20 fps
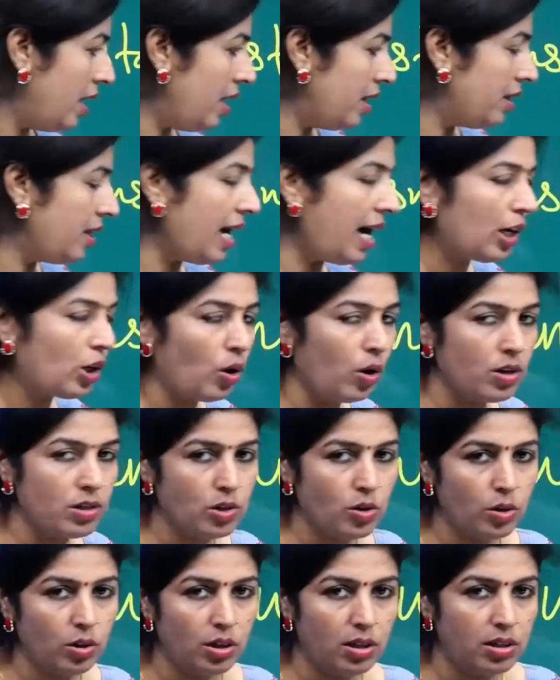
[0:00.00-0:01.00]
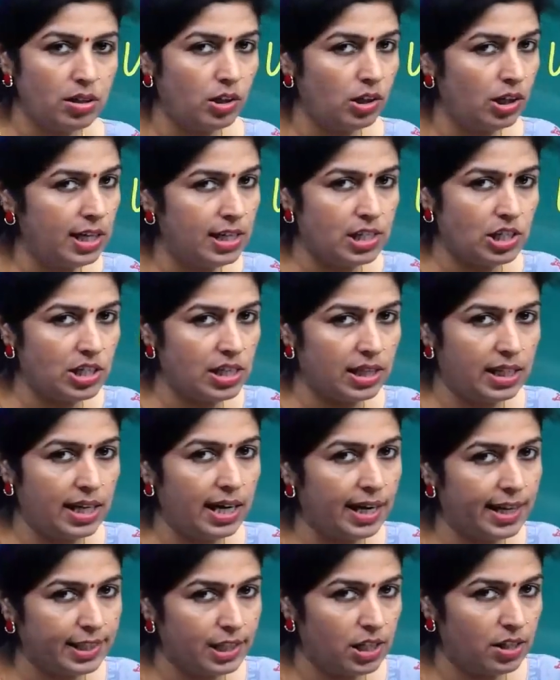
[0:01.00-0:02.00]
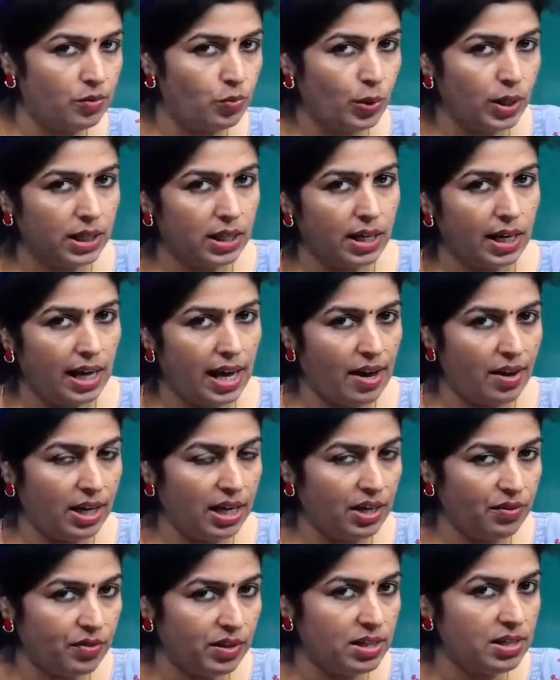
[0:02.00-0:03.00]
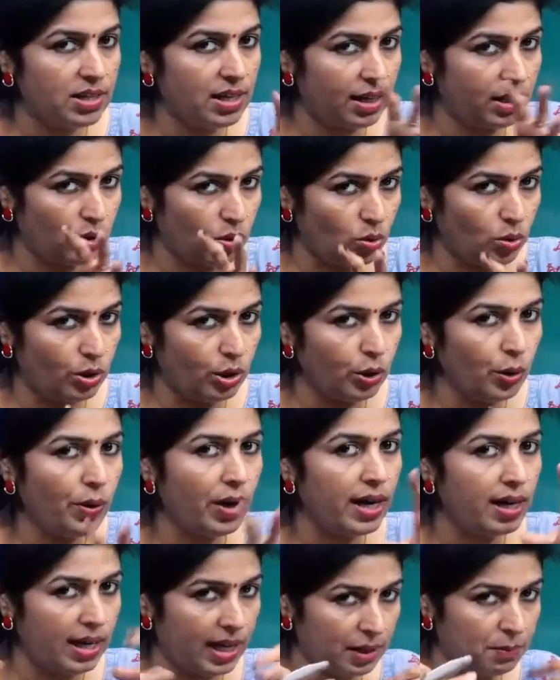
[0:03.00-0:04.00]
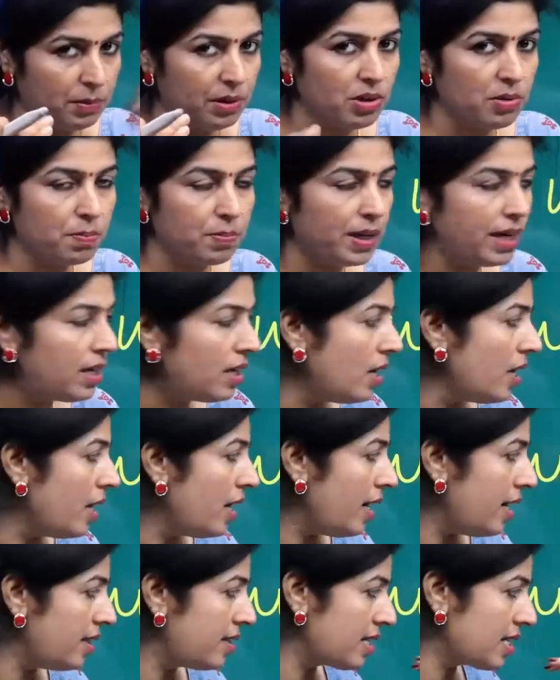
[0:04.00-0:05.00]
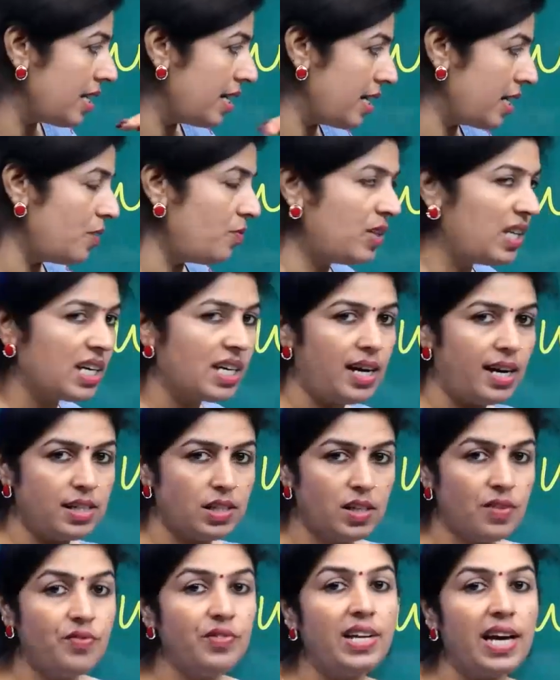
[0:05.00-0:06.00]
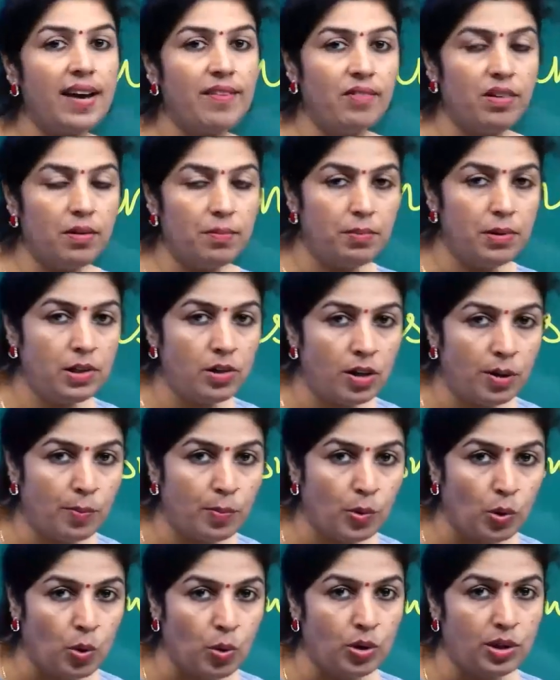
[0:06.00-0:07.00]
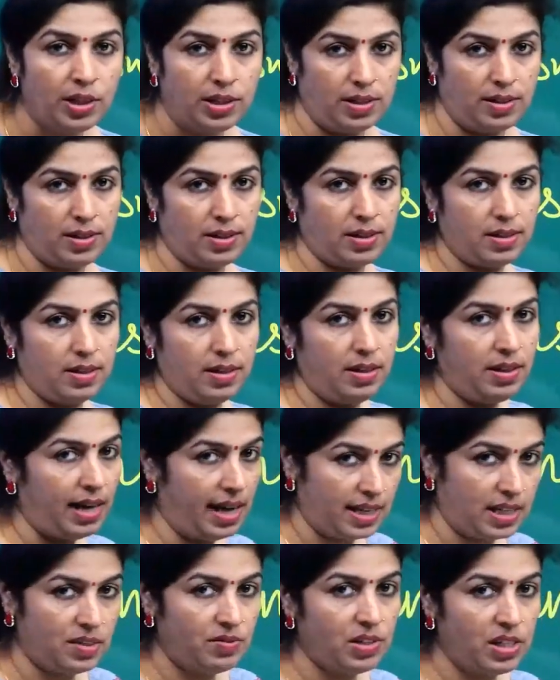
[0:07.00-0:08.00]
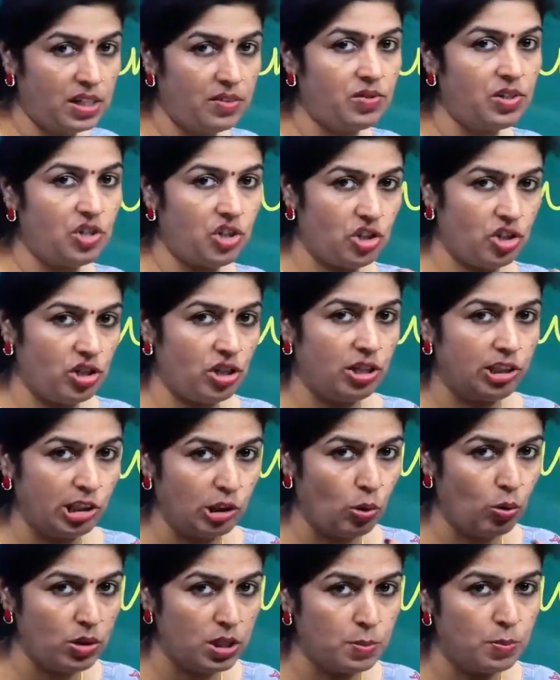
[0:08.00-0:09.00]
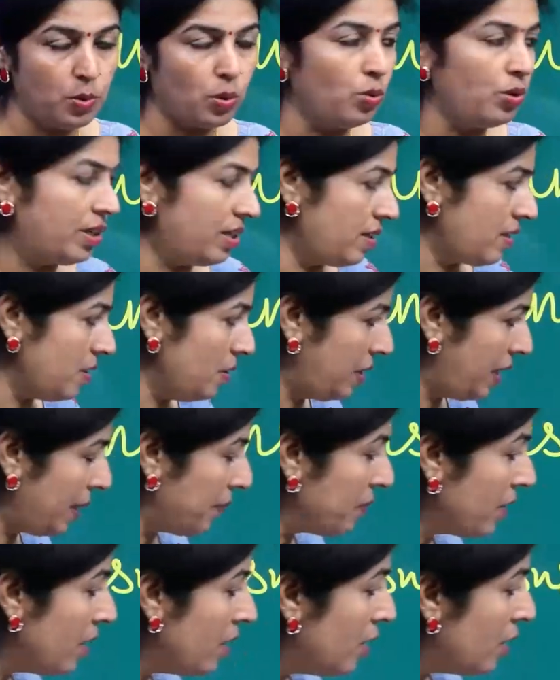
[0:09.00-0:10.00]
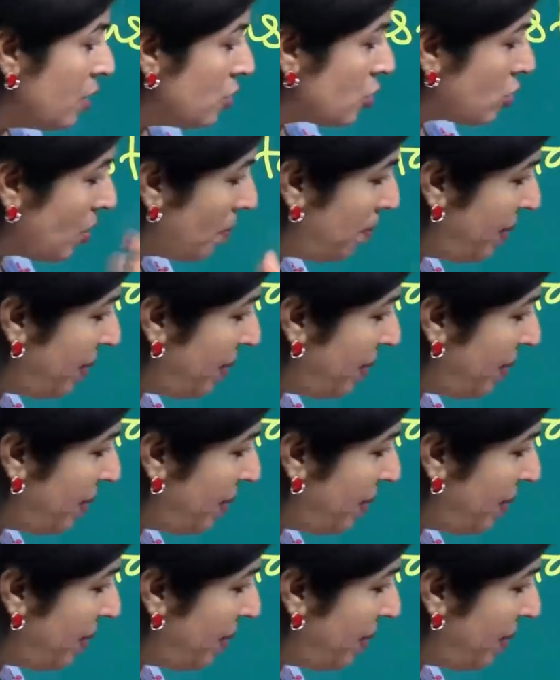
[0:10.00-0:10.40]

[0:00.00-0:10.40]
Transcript: That also, it's nothing connected with the events I told you. Let me repeat, it's connected with a kind of development or progress, an activity which shows progress. Okay, so